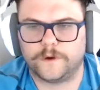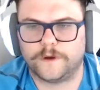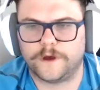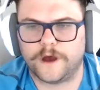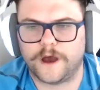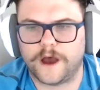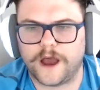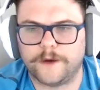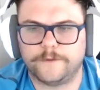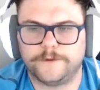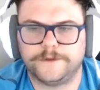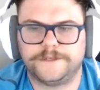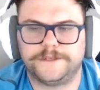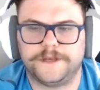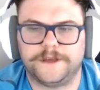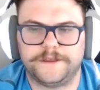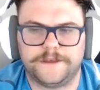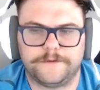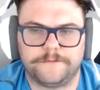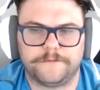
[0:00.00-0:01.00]
I would
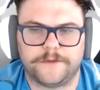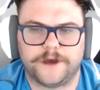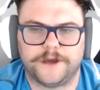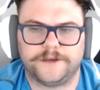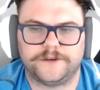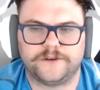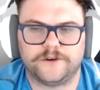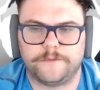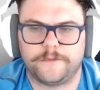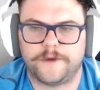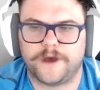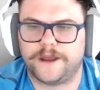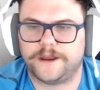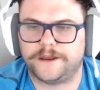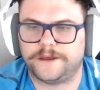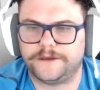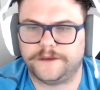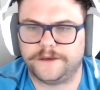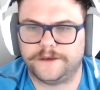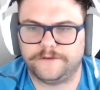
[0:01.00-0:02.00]
say that my
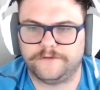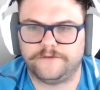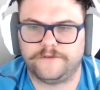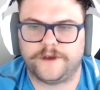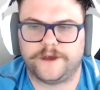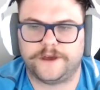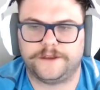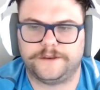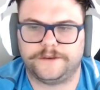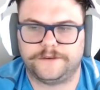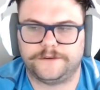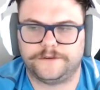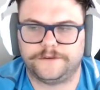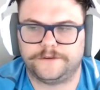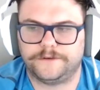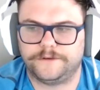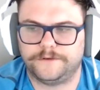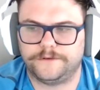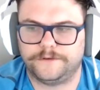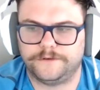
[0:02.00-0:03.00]
traumatic event
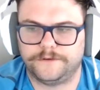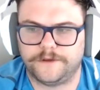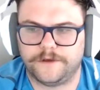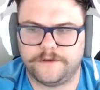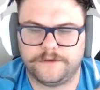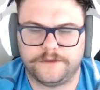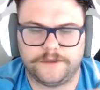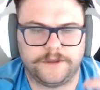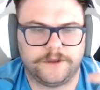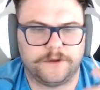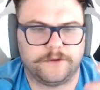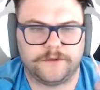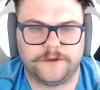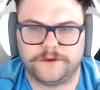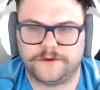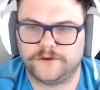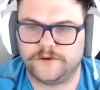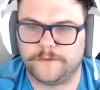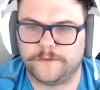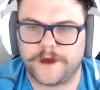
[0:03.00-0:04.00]
uh, you know the
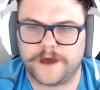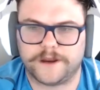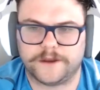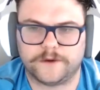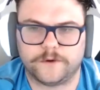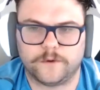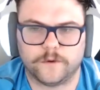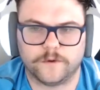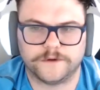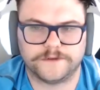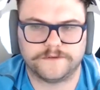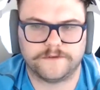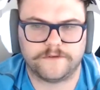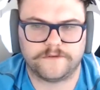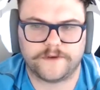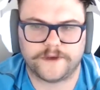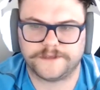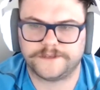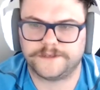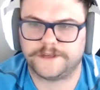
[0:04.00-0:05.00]
traumatic course of
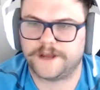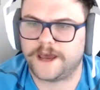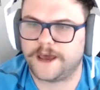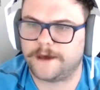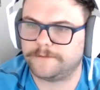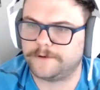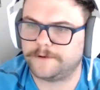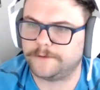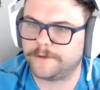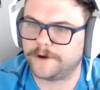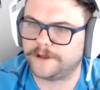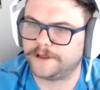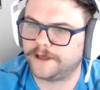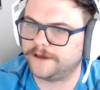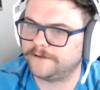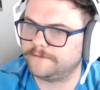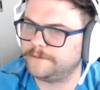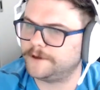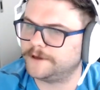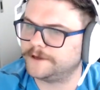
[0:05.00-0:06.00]
events that happened in my
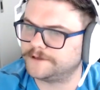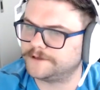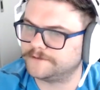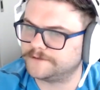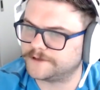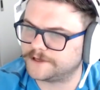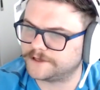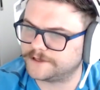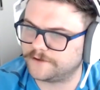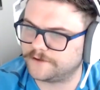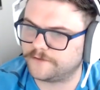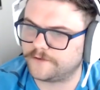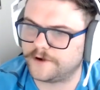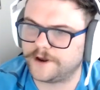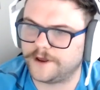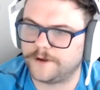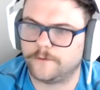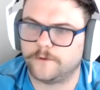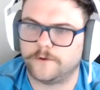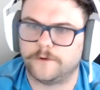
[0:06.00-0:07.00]
life because of
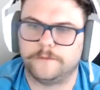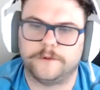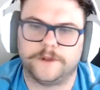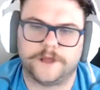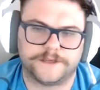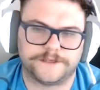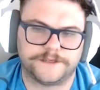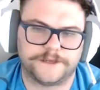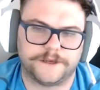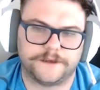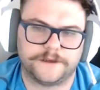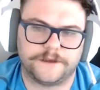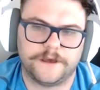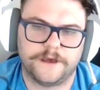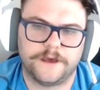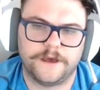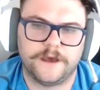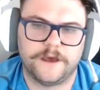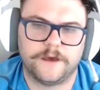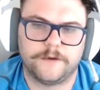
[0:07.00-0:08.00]
schizophrenia were a blessing
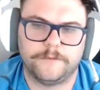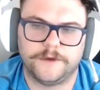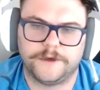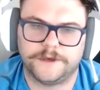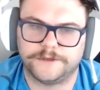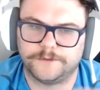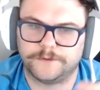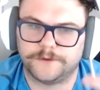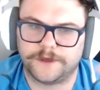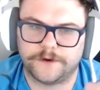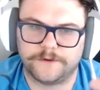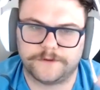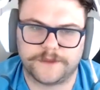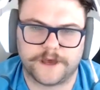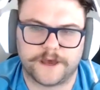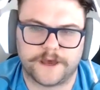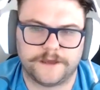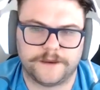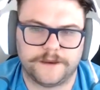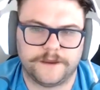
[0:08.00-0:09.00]
because without
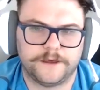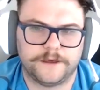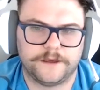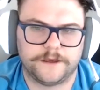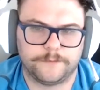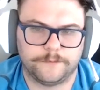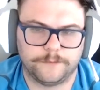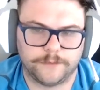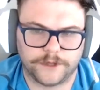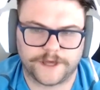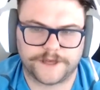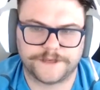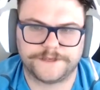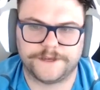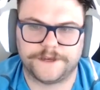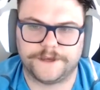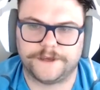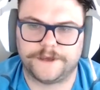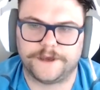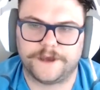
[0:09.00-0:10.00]
that
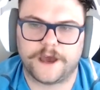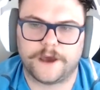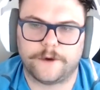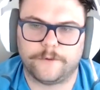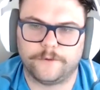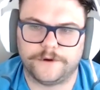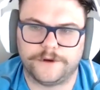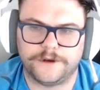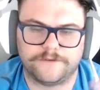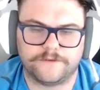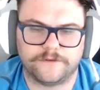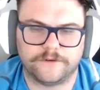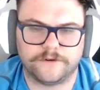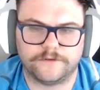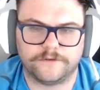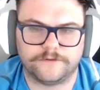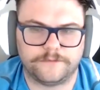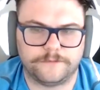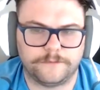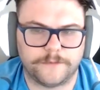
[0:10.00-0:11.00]
blessing i would never
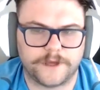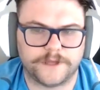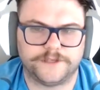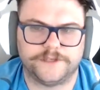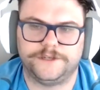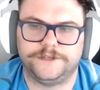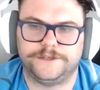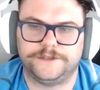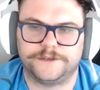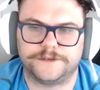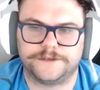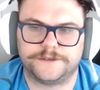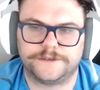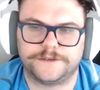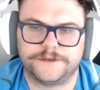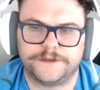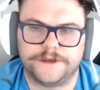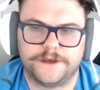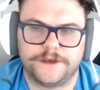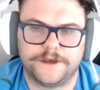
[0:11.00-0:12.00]
have met
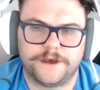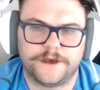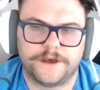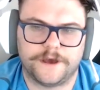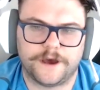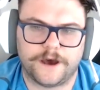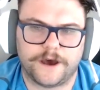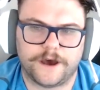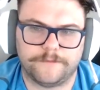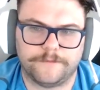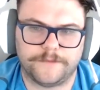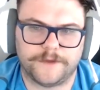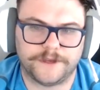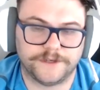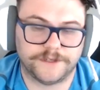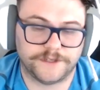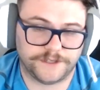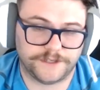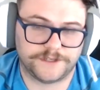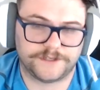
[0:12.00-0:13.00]
jesus um, and
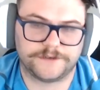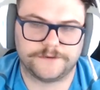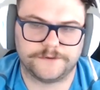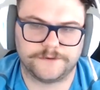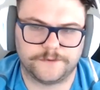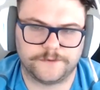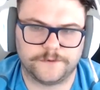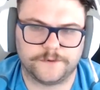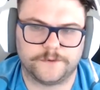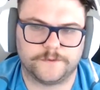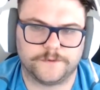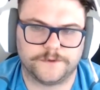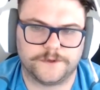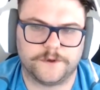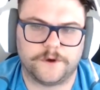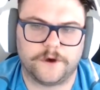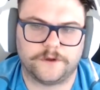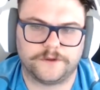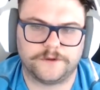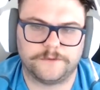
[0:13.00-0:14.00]
jesus was was
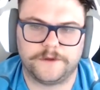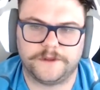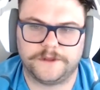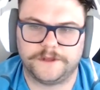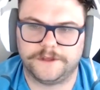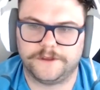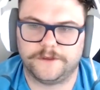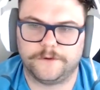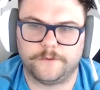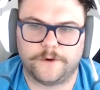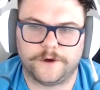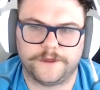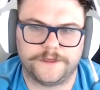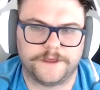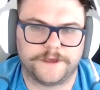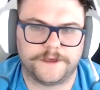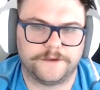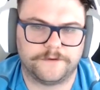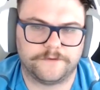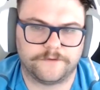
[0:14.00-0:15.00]
ultimately the one
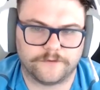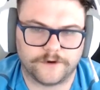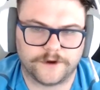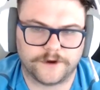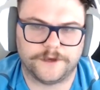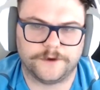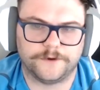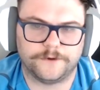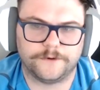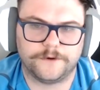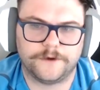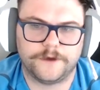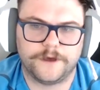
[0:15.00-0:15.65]
that can free you